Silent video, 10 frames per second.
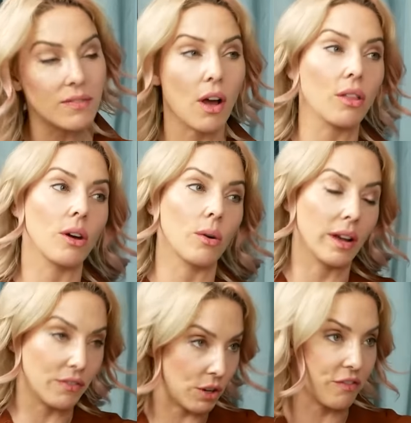Although
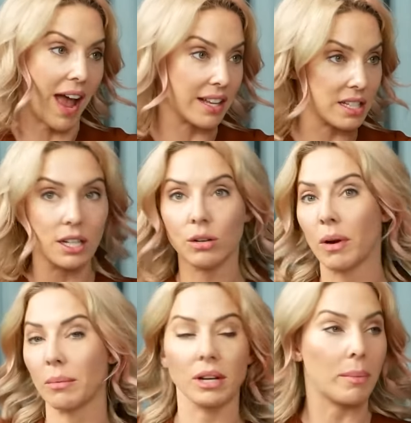if you're fasting, you're
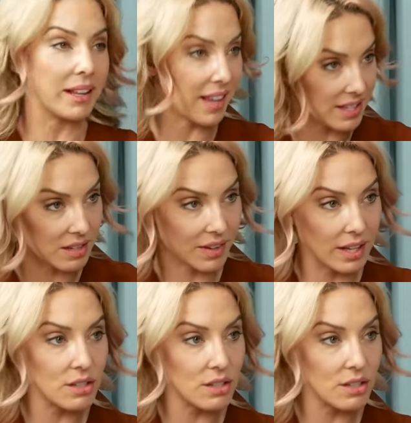probably going to buy less of it.